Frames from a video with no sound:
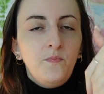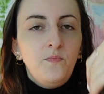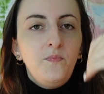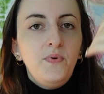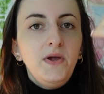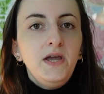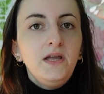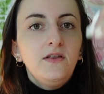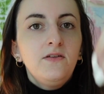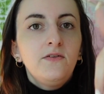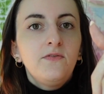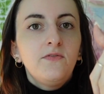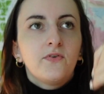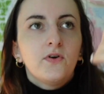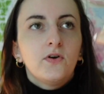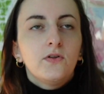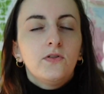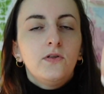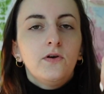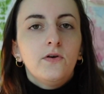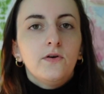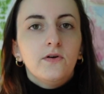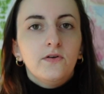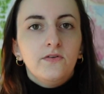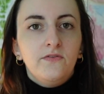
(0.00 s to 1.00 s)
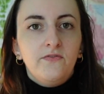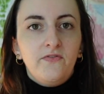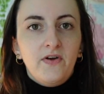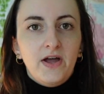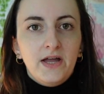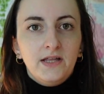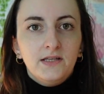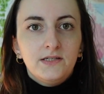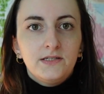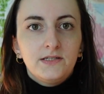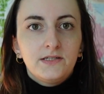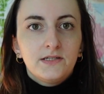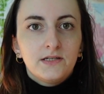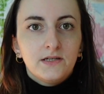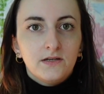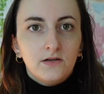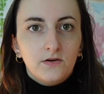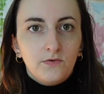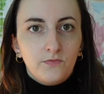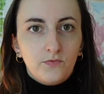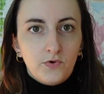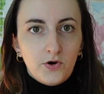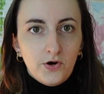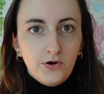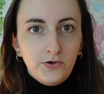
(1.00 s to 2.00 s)
bit further advanced
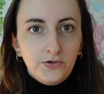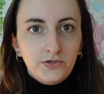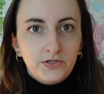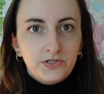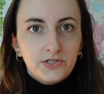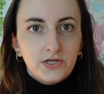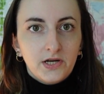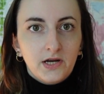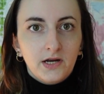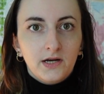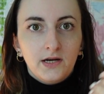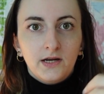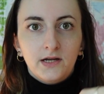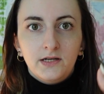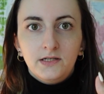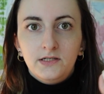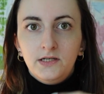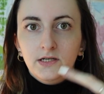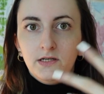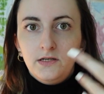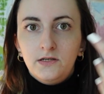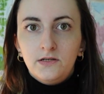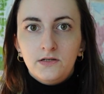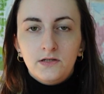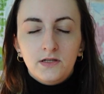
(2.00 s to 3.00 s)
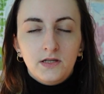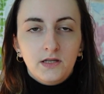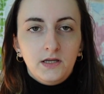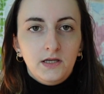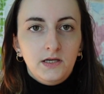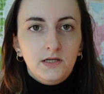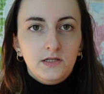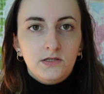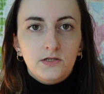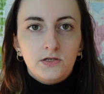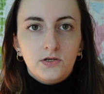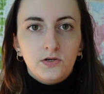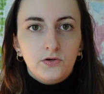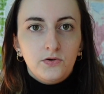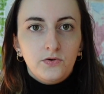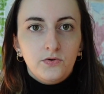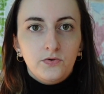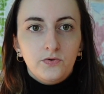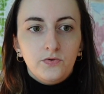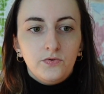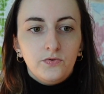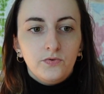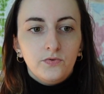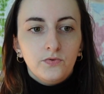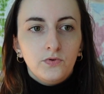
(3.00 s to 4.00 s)
words, and I didn't need
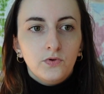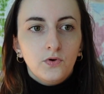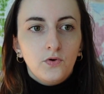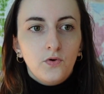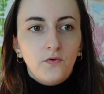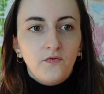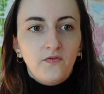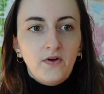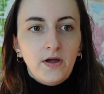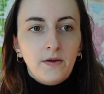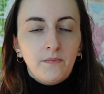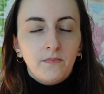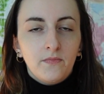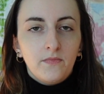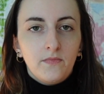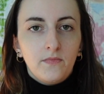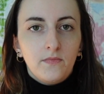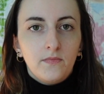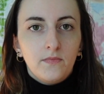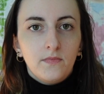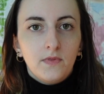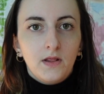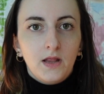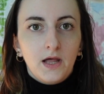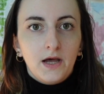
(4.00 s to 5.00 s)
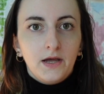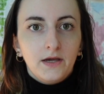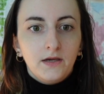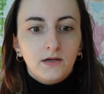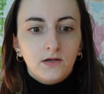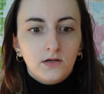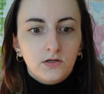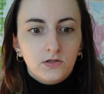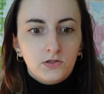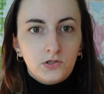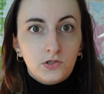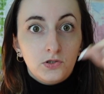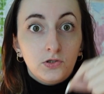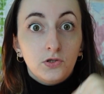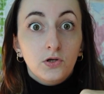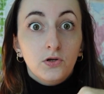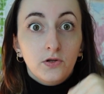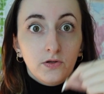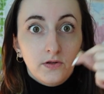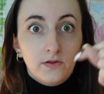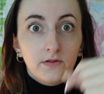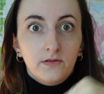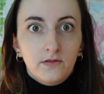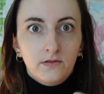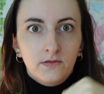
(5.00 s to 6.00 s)
to know them like
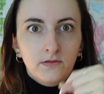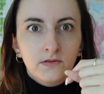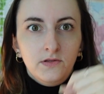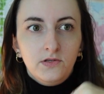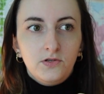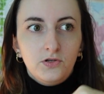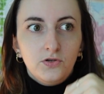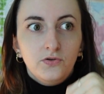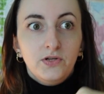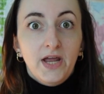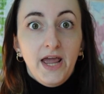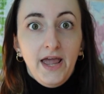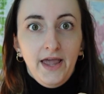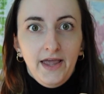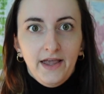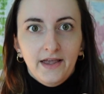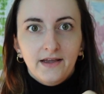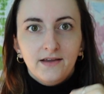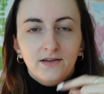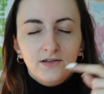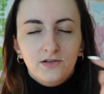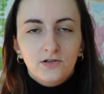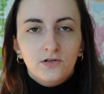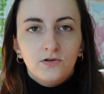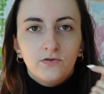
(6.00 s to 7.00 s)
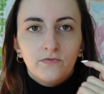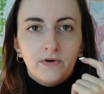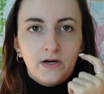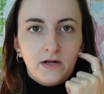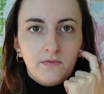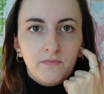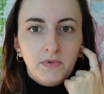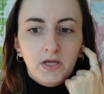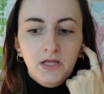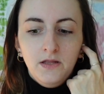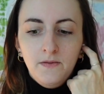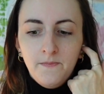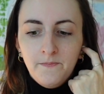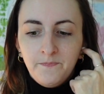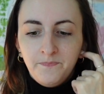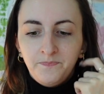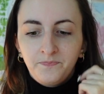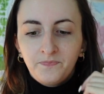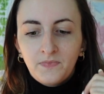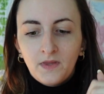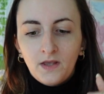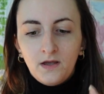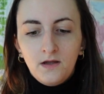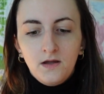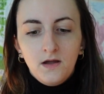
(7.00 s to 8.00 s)
today, you know what I mean?
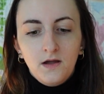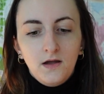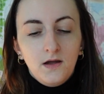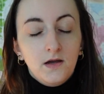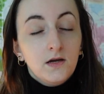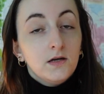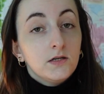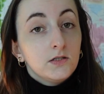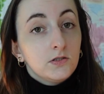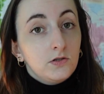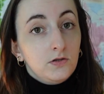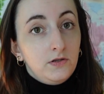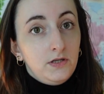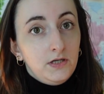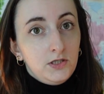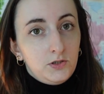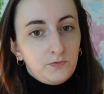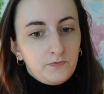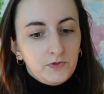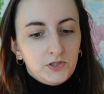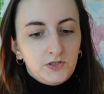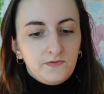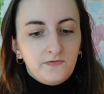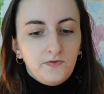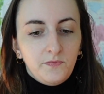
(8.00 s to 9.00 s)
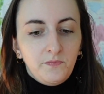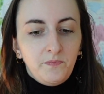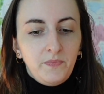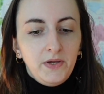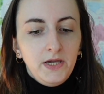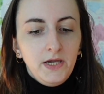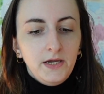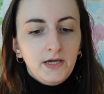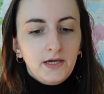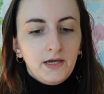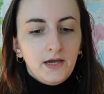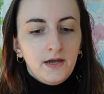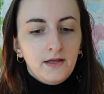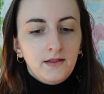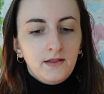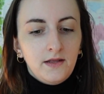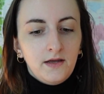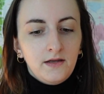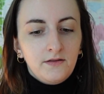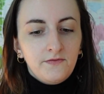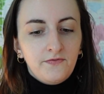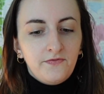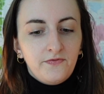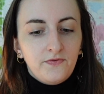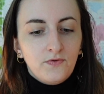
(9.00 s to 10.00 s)
So this was for pink, and
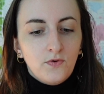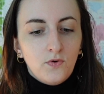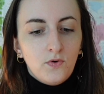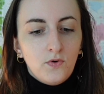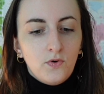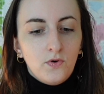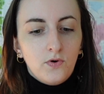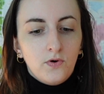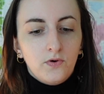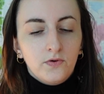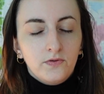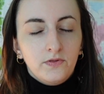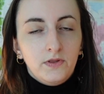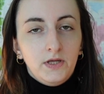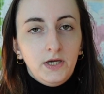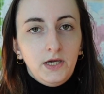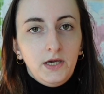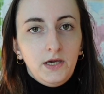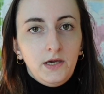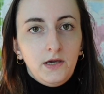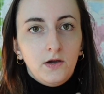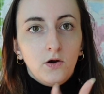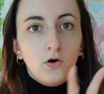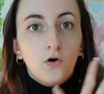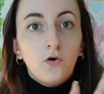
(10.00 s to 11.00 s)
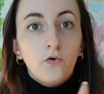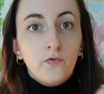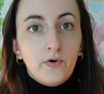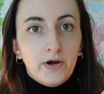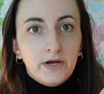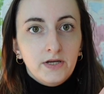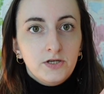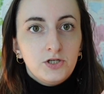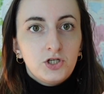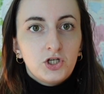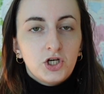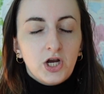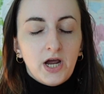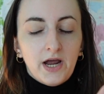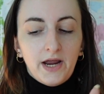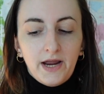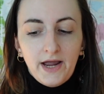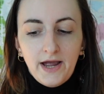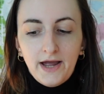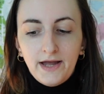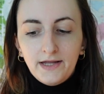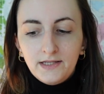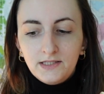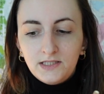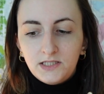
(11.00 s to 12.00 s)
then for the orange I
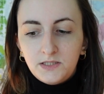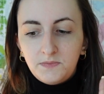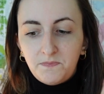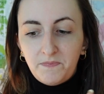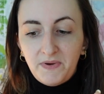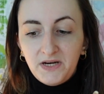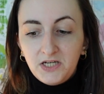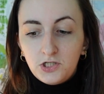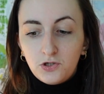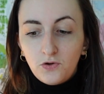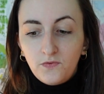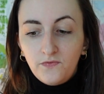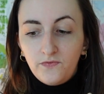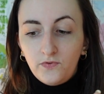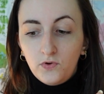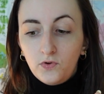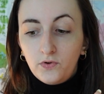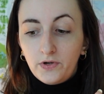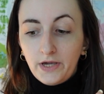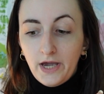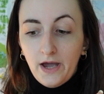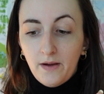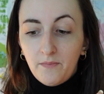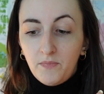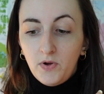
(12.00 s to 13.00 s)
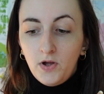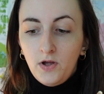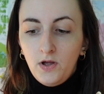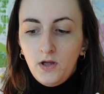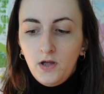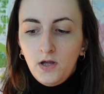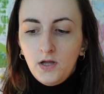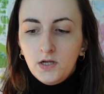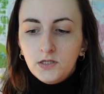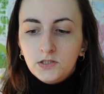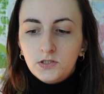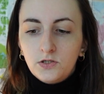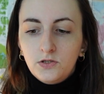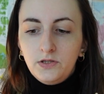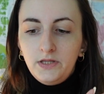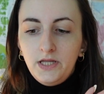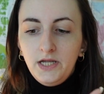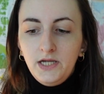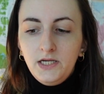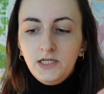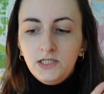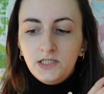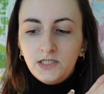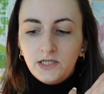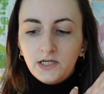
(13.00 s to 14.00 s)
had special vocab. So
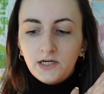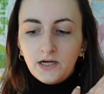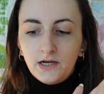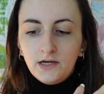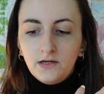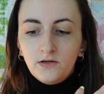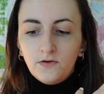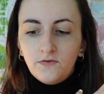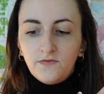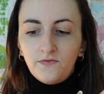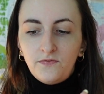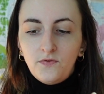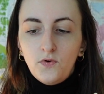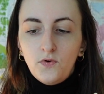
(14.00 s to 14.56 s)
this kind of